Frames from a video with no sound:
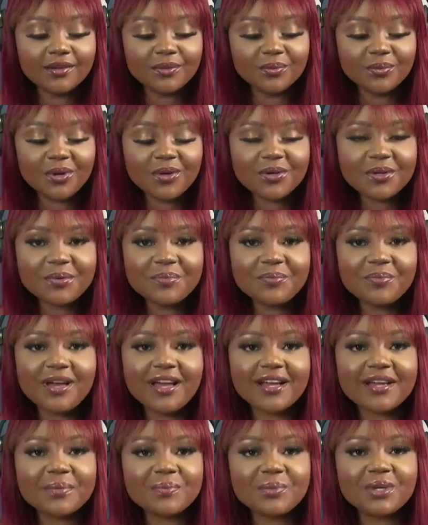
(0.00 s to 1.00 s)
Welcome
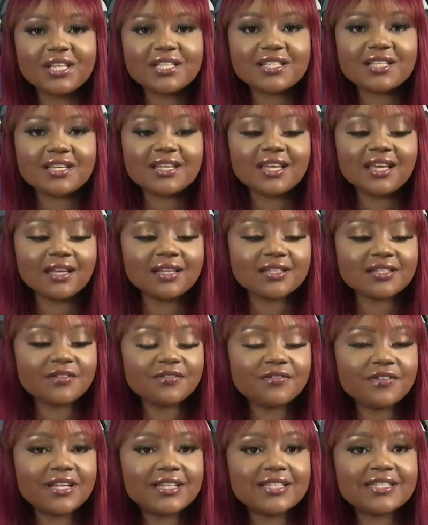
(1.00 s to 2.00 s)
back, amazing kids. A
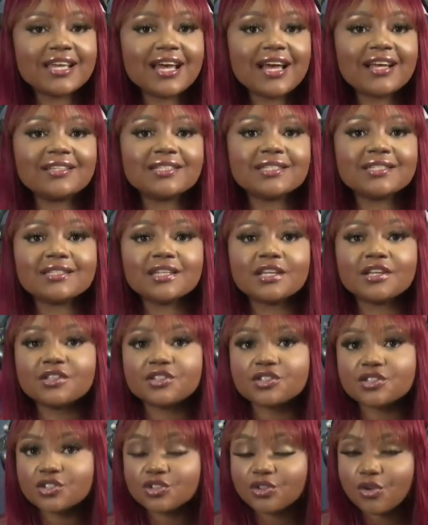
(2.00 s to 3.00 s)
fantastic
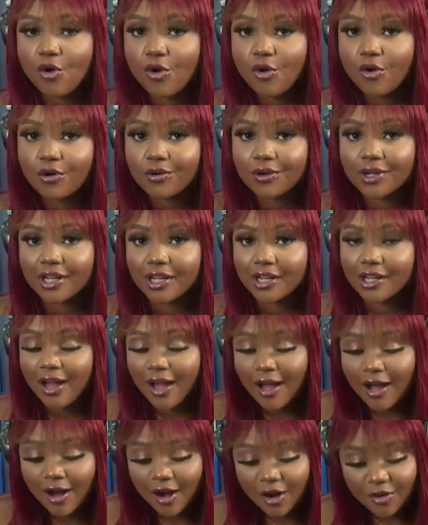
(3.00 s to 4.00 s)
story
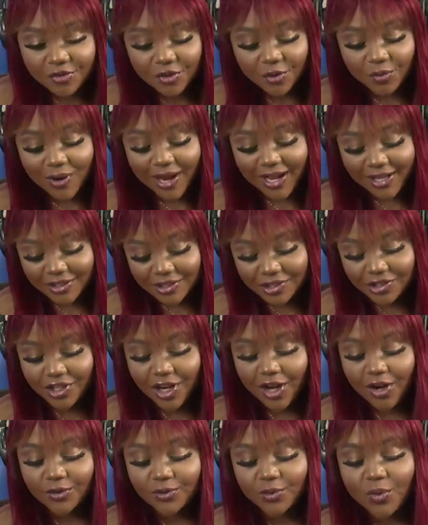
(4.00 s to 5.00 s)
of the wise
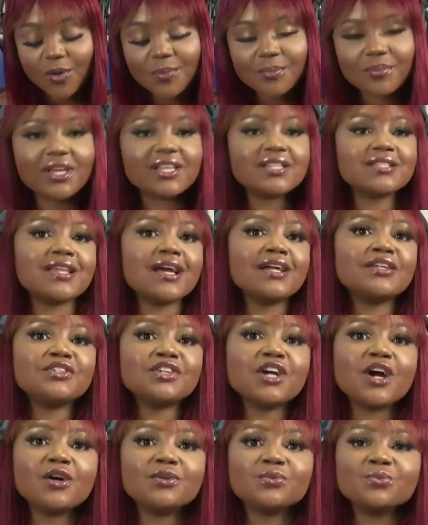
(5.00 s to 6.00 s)
child. What makes that
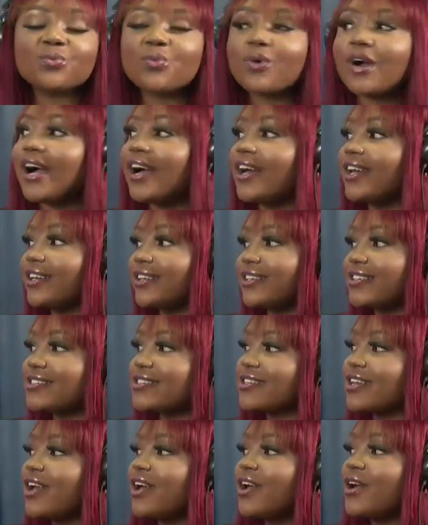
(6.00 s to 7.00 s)
child wise?
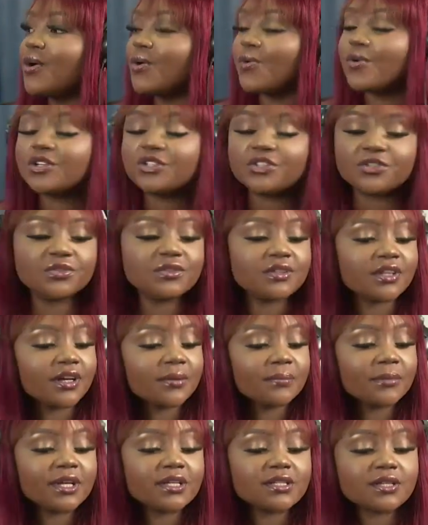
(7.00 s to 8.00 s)
What do you think
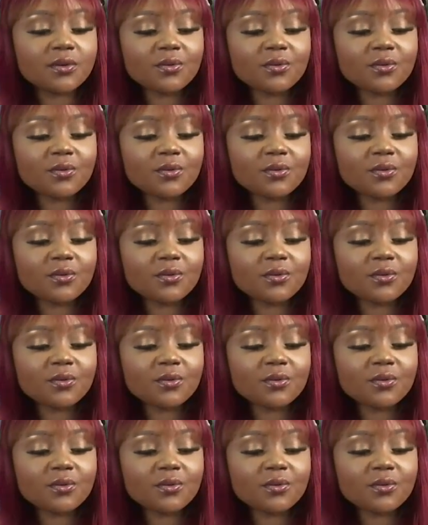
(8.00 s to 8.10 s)
makes a